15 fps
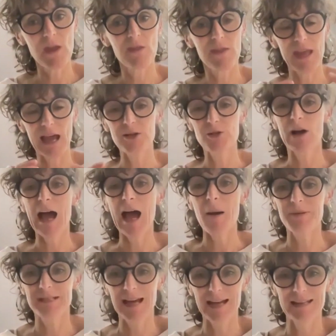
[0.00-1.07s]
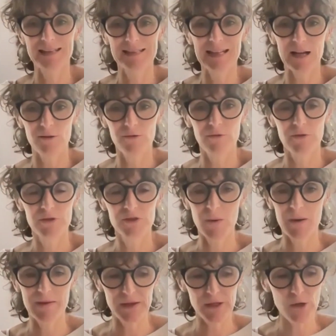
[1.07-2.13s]
the actual habitat itself. So
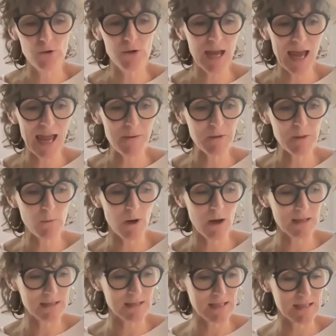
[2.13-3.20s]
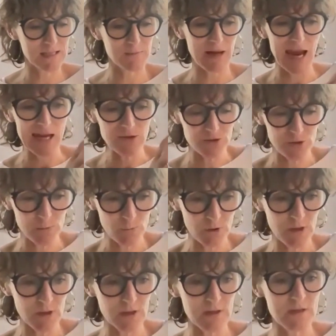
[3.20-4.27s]
in the UK, we worked in some ancient
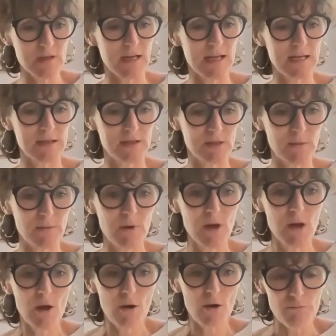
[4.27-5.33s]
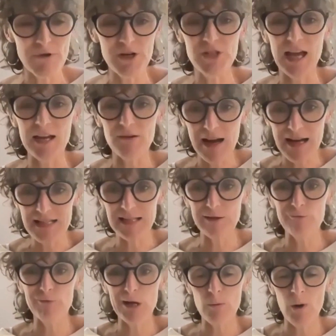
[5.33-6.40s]
woodland, in some
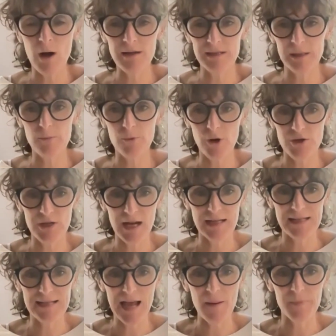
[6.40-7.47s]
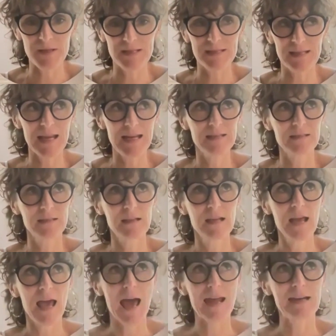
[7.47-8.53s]
regenerating rewilding project, Nep Estate,
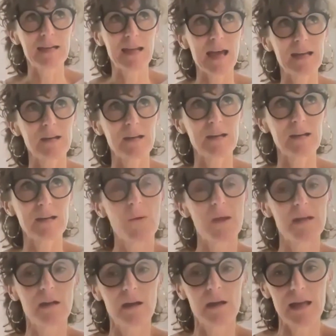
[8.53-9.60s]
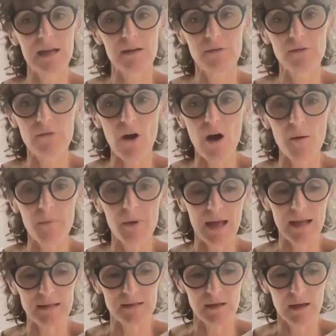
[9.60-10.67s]
and also in a farmland,